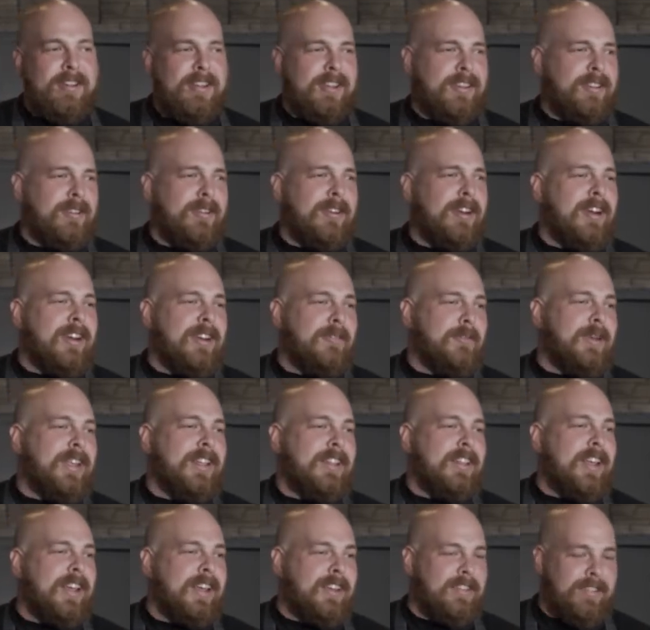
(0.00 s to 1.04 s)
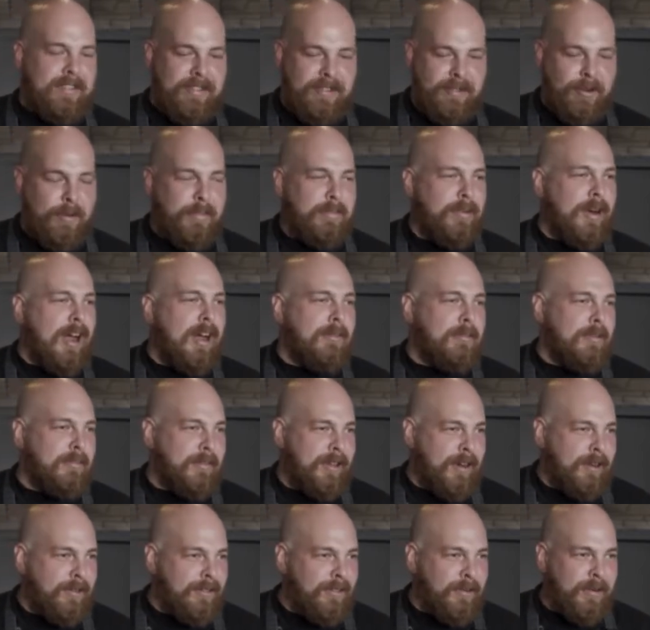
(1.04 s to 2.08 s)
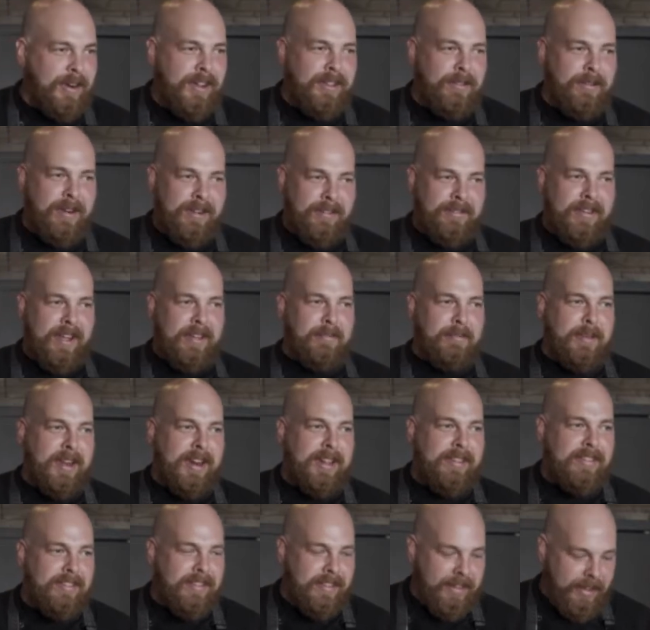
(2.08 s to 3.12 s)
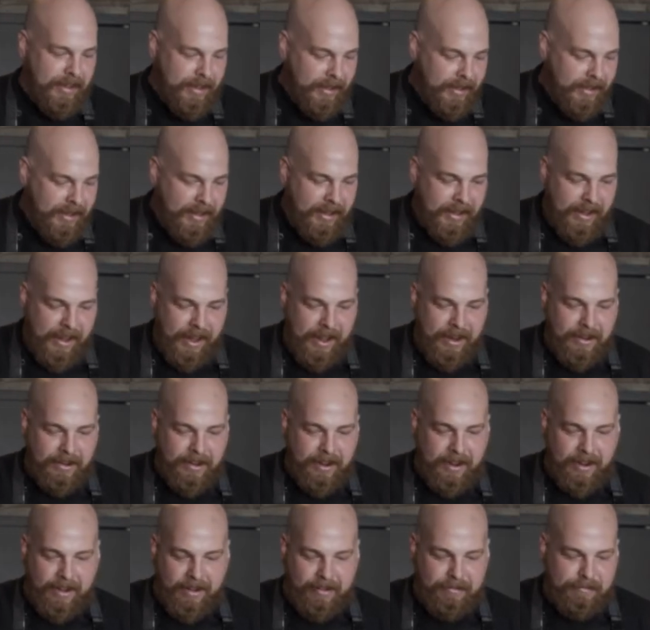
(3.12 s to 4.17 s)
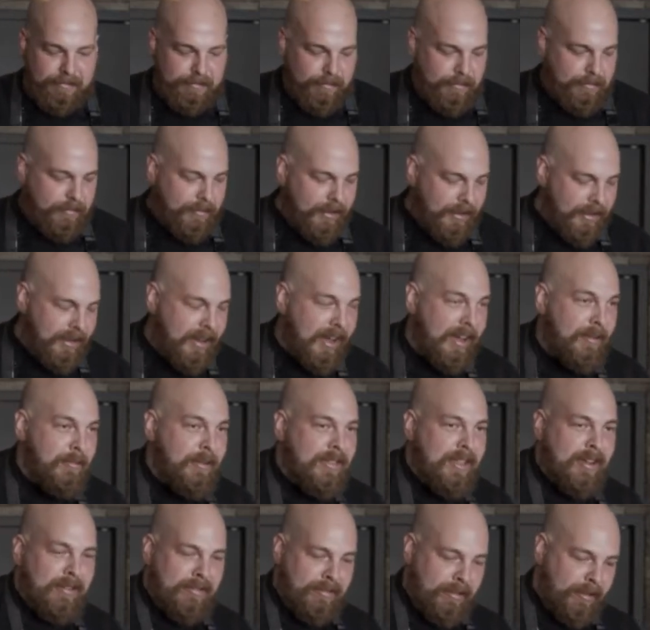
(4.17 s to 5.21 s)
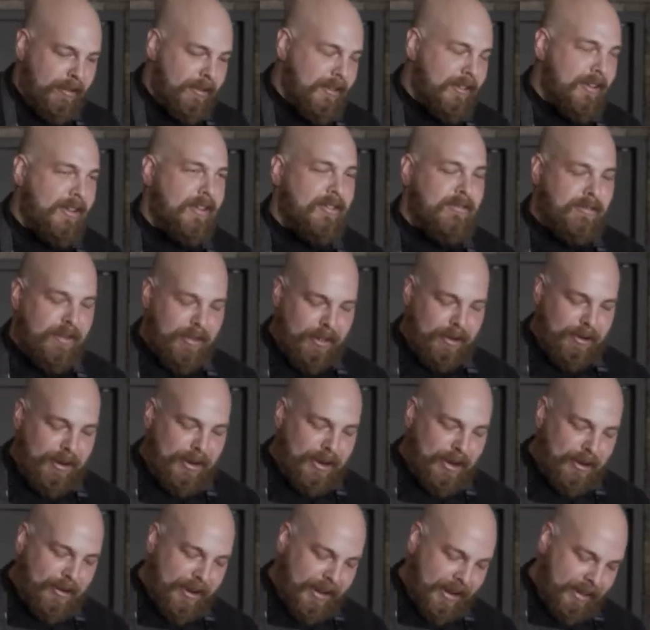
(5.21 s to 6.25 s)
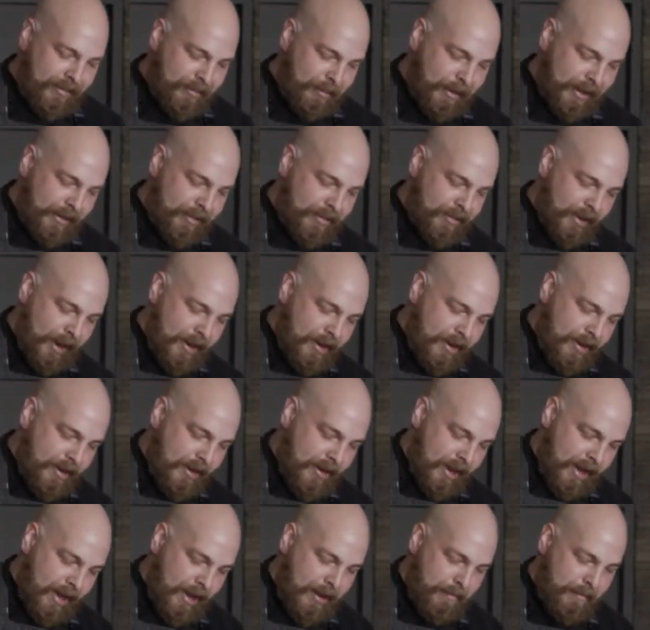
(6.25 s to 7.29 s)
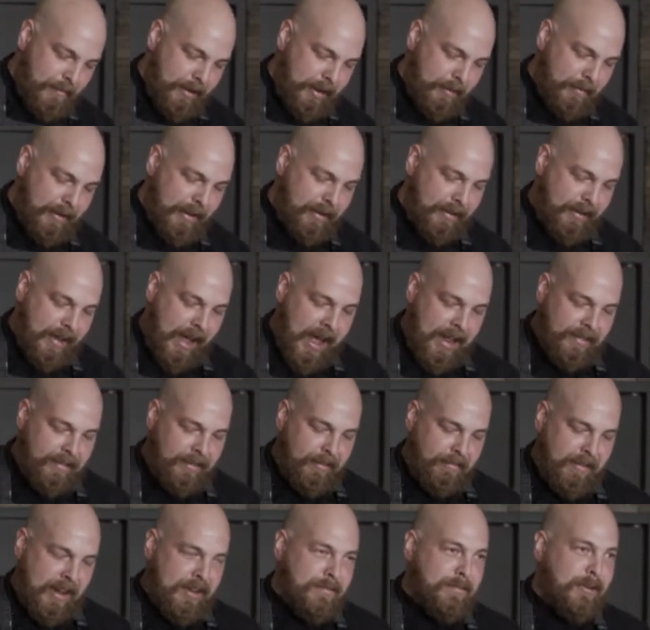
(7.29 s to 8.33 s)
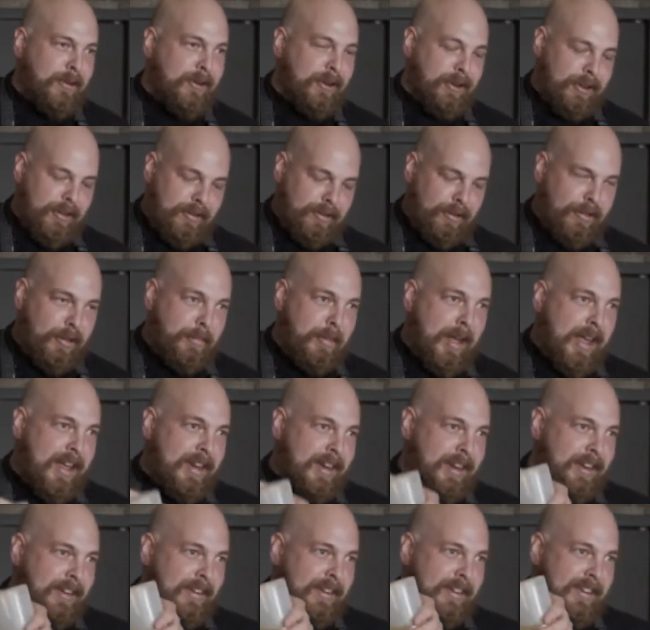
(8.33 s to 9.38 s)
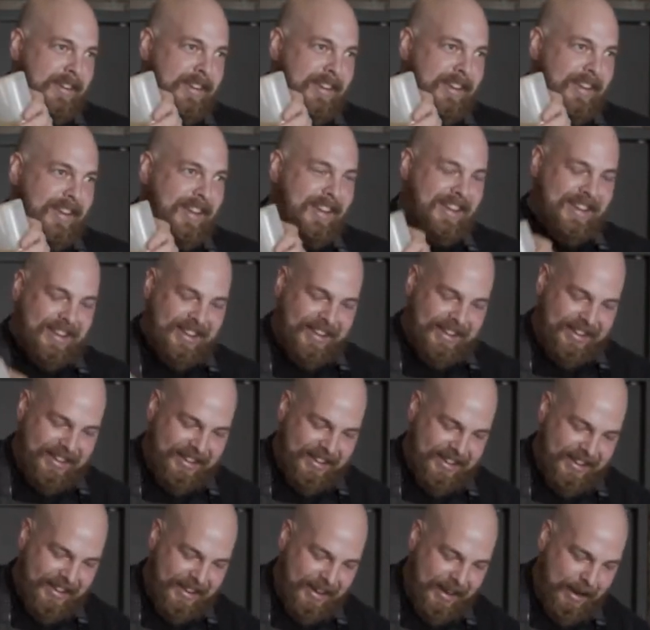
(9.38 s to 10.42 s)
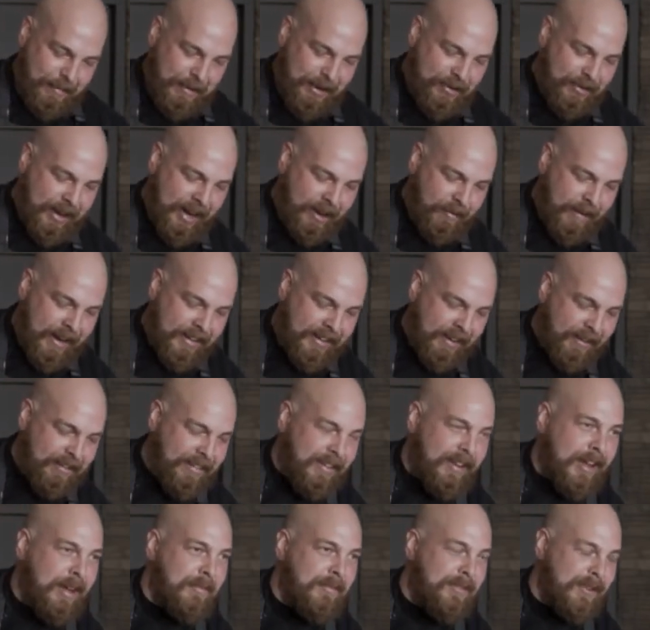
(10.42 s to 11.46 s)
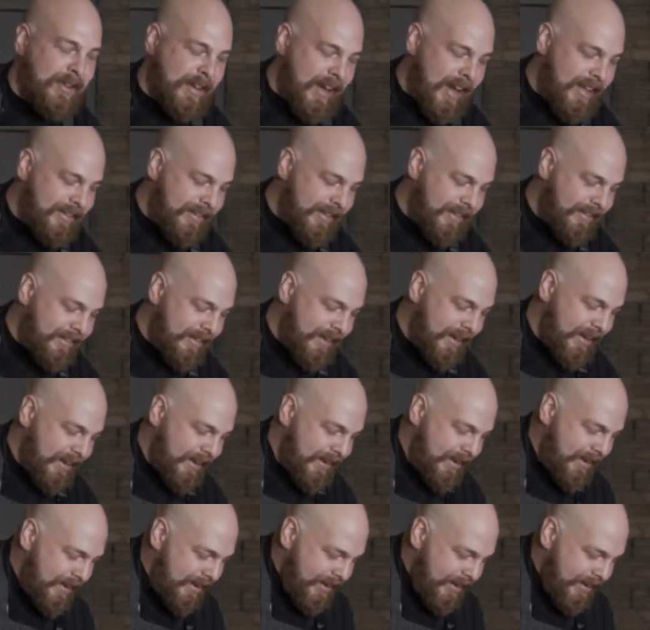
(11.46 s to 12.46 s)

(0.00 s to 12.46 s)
You could do it on a weeknight, no problem. 20, 25 minutes. And without further ado, I guess we could start. I'm going to add some vegetable oil to the pan here. I'm going to try to raise everything up so you guys can see it.